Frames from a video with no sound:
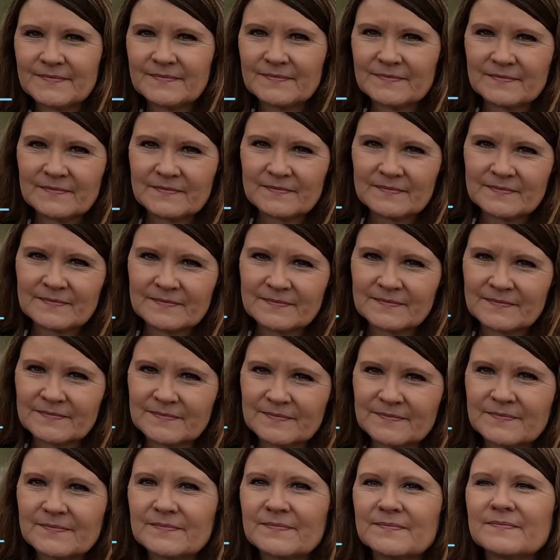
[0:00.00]

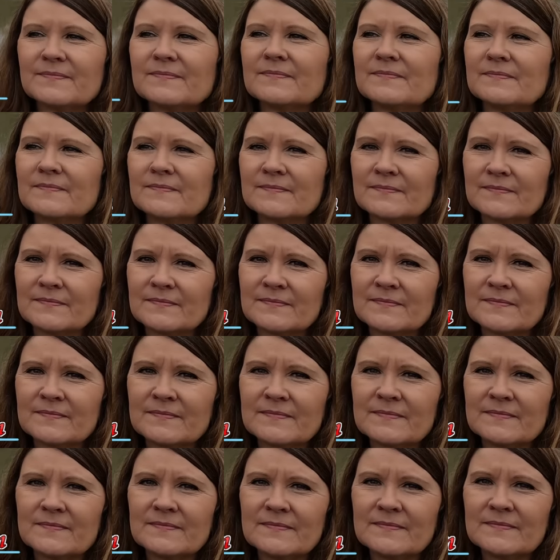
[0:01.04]

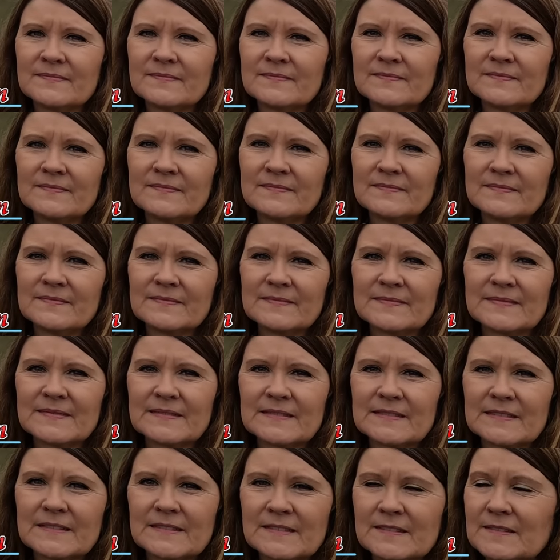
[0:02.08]

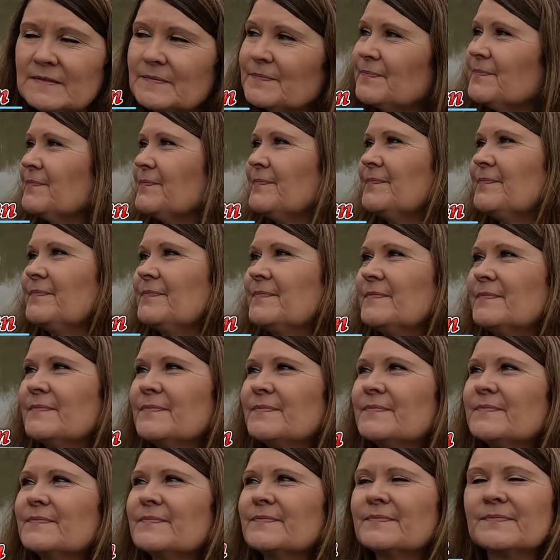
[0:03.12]

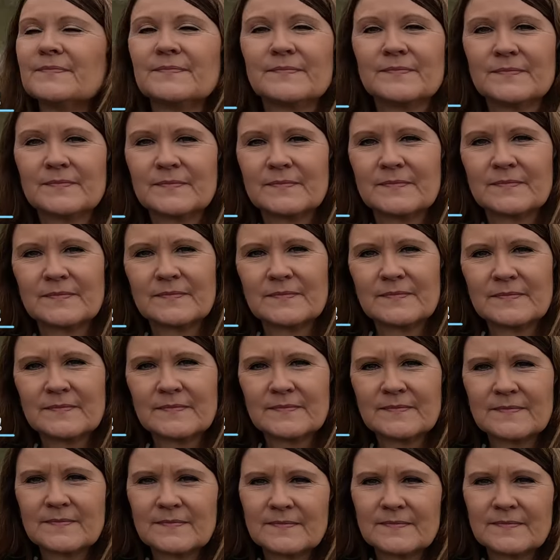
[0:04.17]
(not speaking)